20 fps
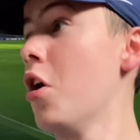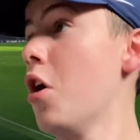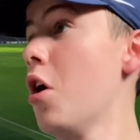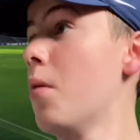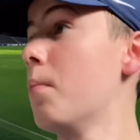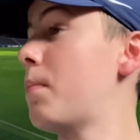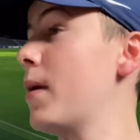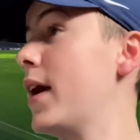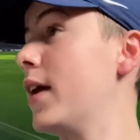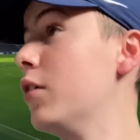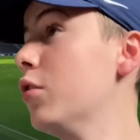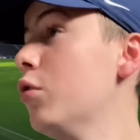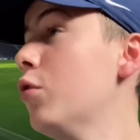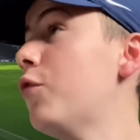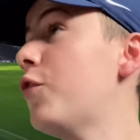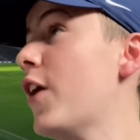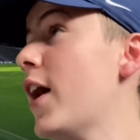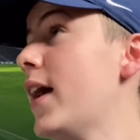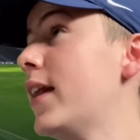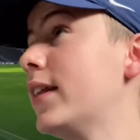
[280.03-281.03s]
But in all
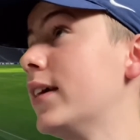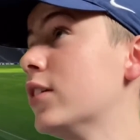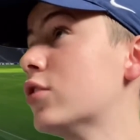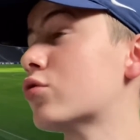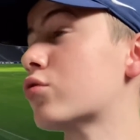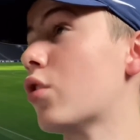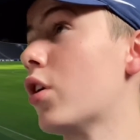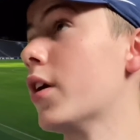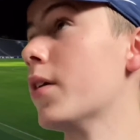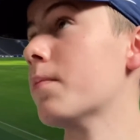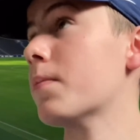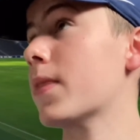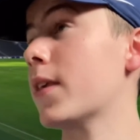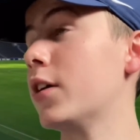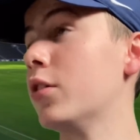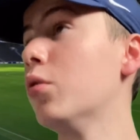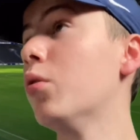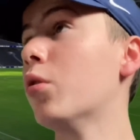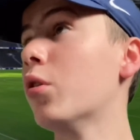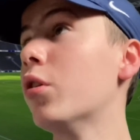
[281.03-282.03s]
fairness, right,
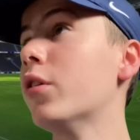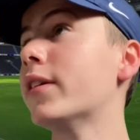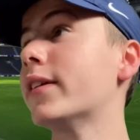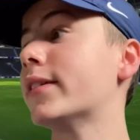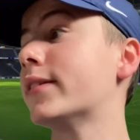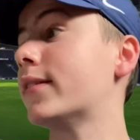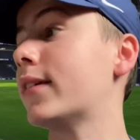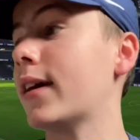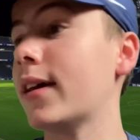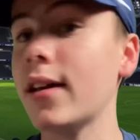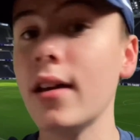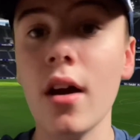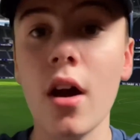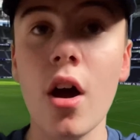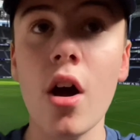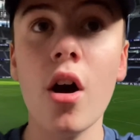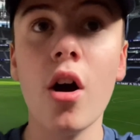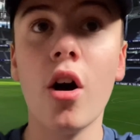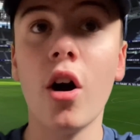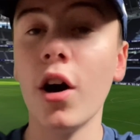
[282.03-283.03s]
in all honesty,
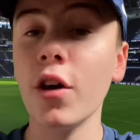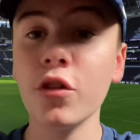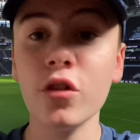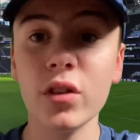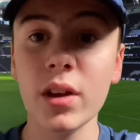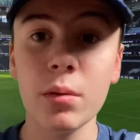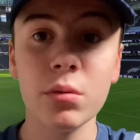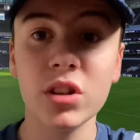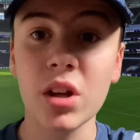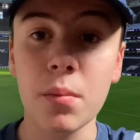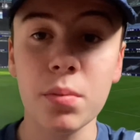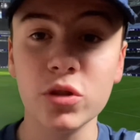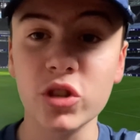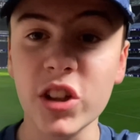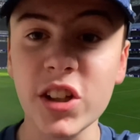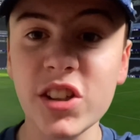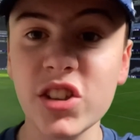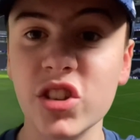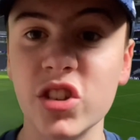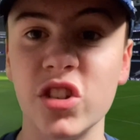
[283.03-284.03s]
I thought they were double
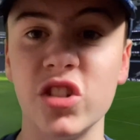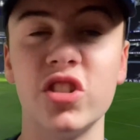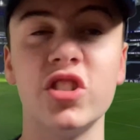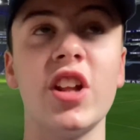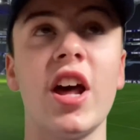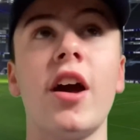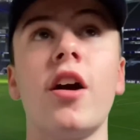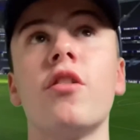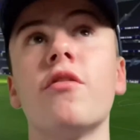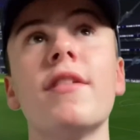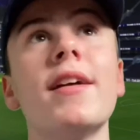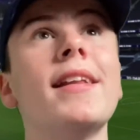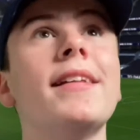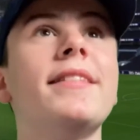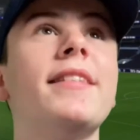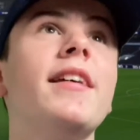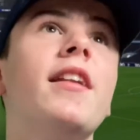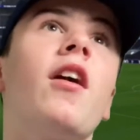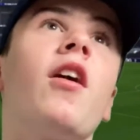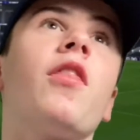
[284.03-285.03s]
decent today. I
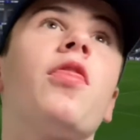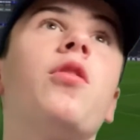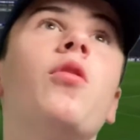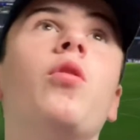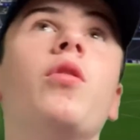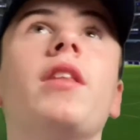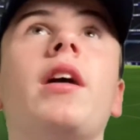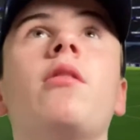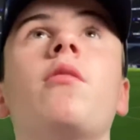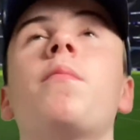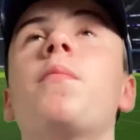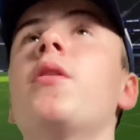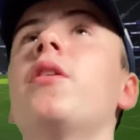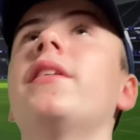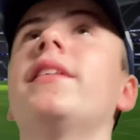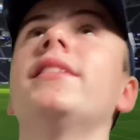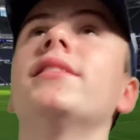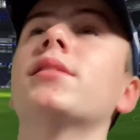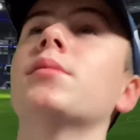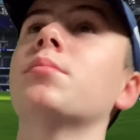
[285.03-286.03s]
really did. I thought they were
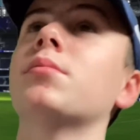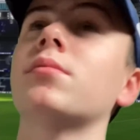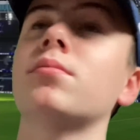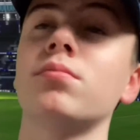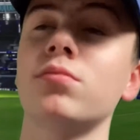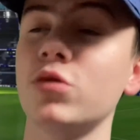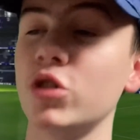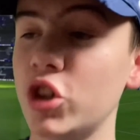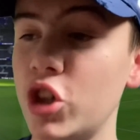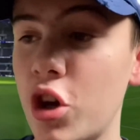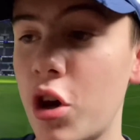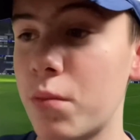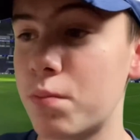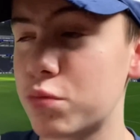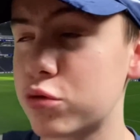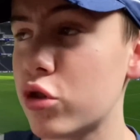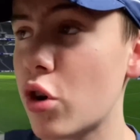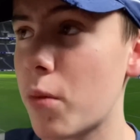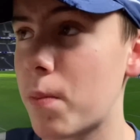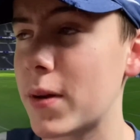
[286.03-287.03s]
putting in some, you know,
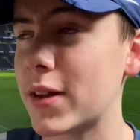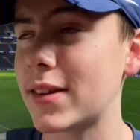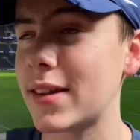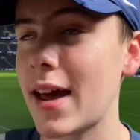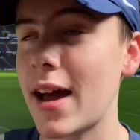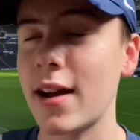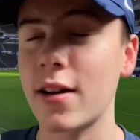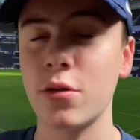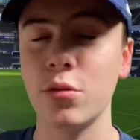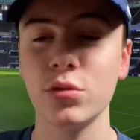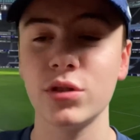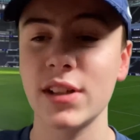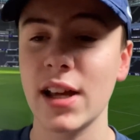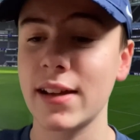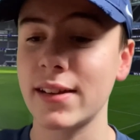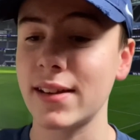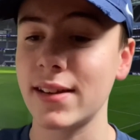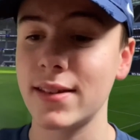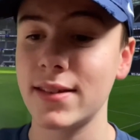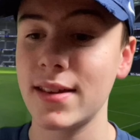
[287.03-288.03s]
proper tackles,
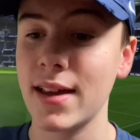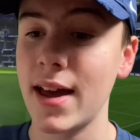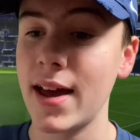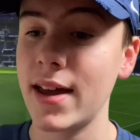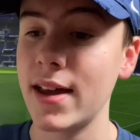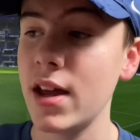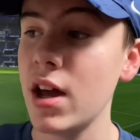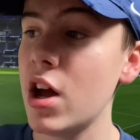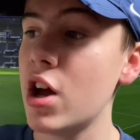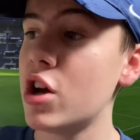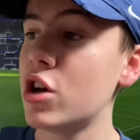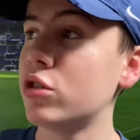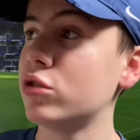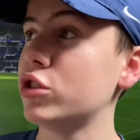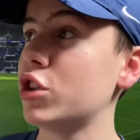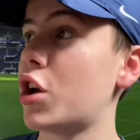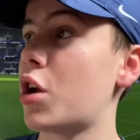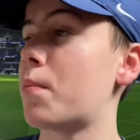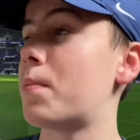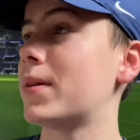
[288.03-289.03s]
as I say.
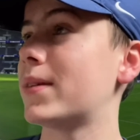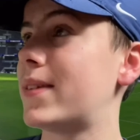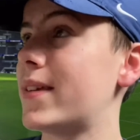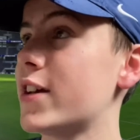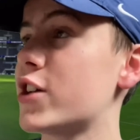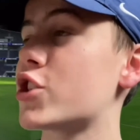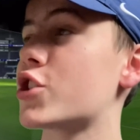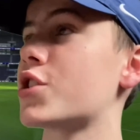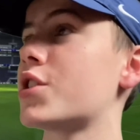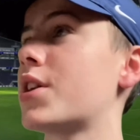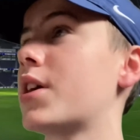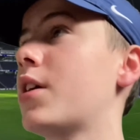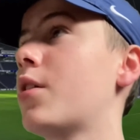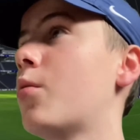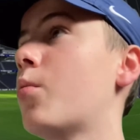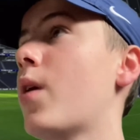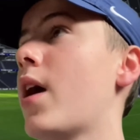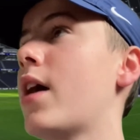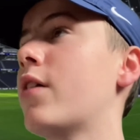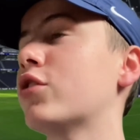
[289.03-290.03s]
You know, positionally
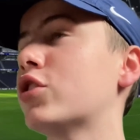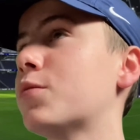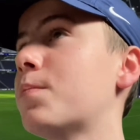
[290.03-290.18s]
aware.